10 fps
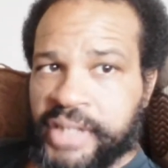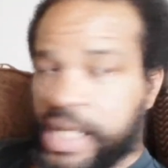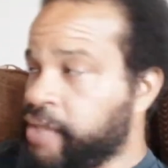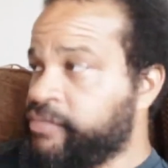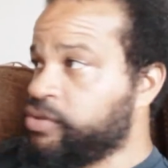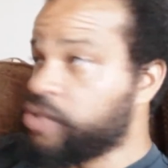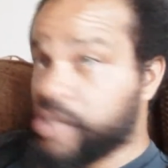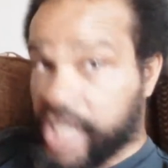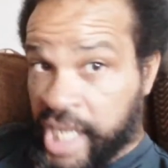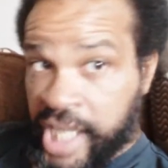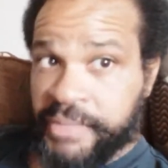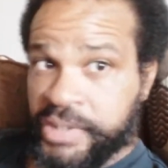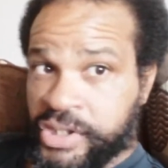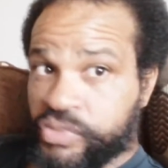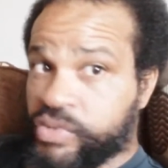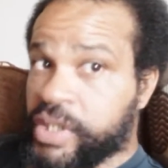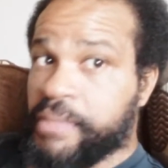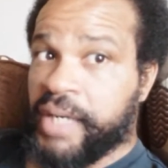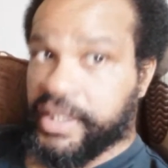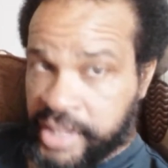And if you're talking exhibitions, real
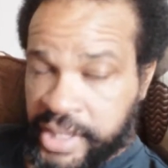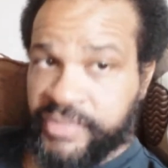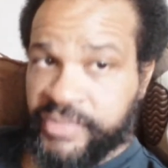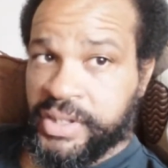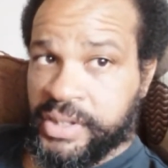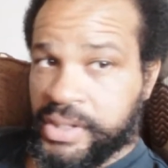boxing exhibitions.